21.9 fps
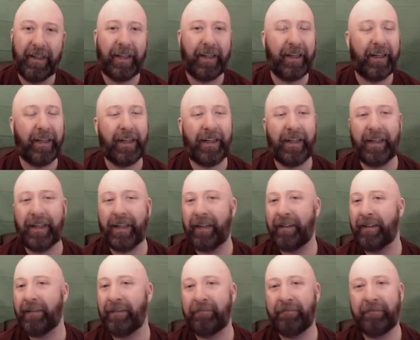
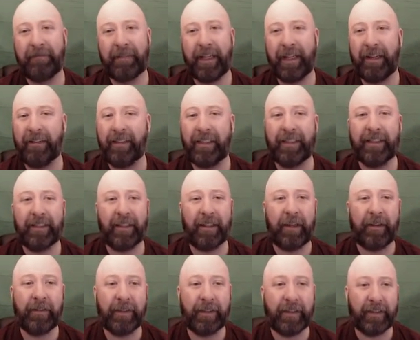Not easy,
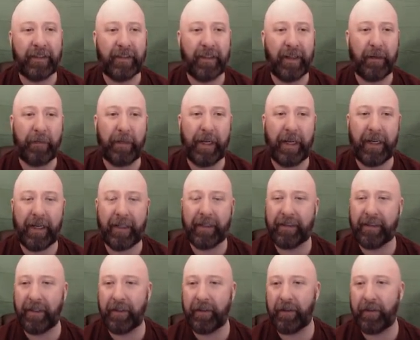obviously center
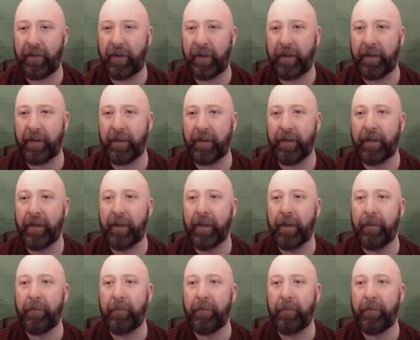back, central defender,